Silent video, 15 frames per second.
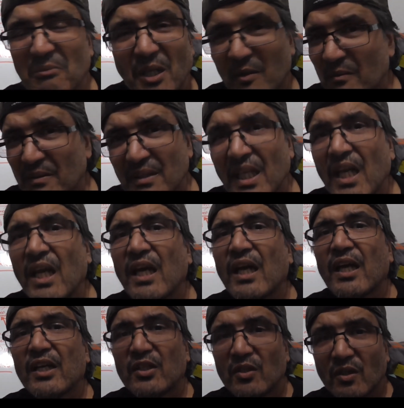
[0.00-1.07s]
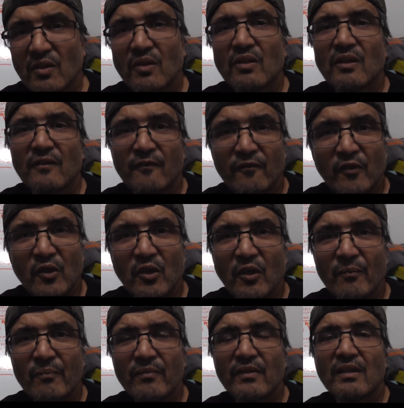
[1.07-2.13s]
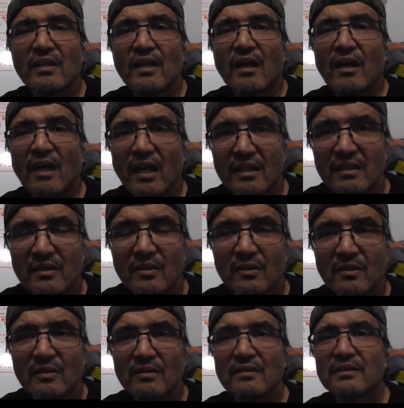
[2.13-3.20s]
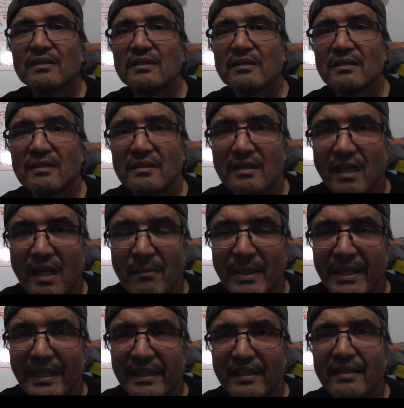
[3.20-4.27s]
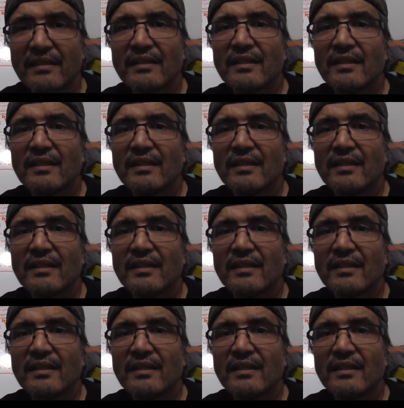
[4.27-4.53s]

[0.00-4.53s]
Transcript: No, you're full on hardcore diabetic.